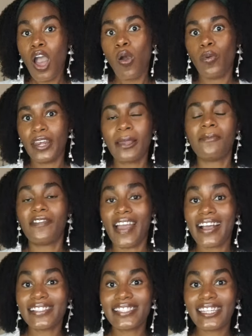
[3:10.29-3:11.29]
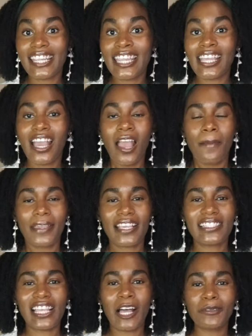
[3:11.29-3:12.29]
when I'm fasting
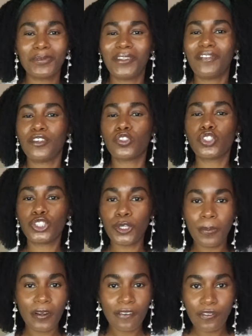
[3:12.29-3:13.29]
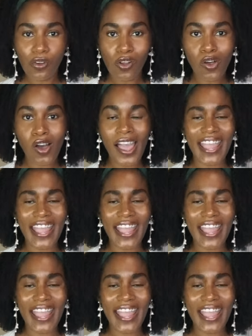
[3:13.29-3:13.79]
because it helps me feel super full